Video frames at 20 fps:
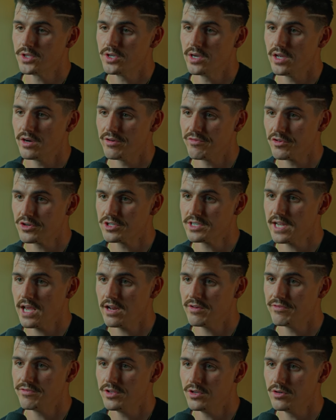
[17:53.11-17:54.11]
You get a
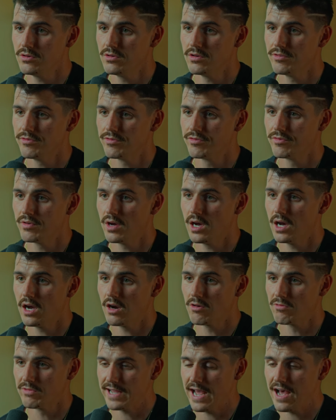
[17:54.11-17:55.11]
firsthand view of uh,
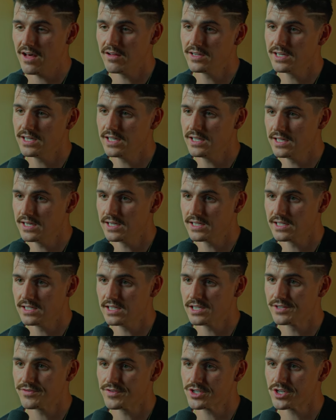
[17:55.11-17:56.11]
a reality that
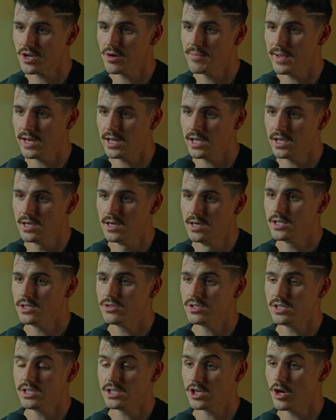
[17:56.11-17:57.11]
exists for so many. You
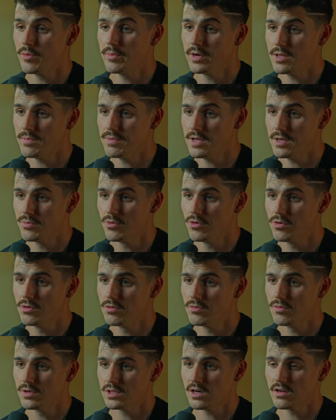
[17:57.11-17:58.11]
see so many
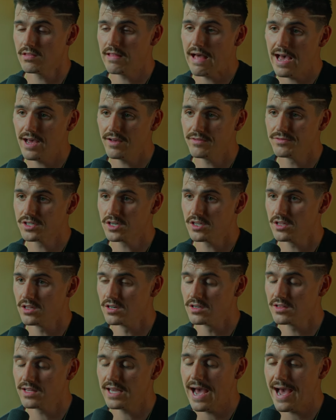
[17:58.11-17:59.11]
people with their lives
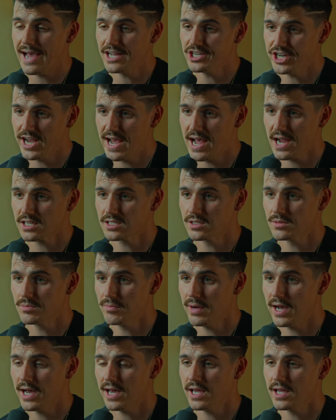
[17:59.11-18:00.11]
clearly hijacked
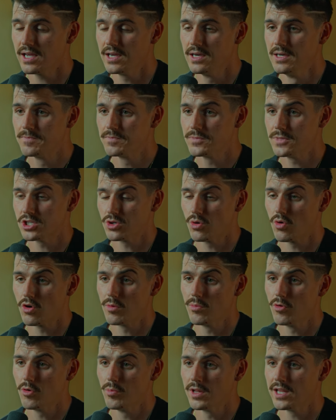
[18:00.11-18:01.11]
by this
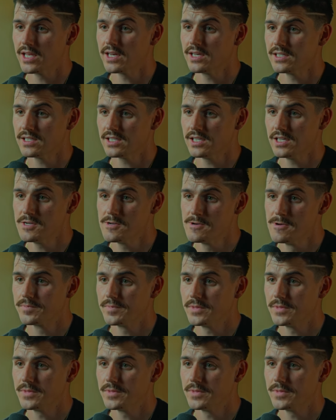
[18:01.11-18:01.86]
horrible malignancy.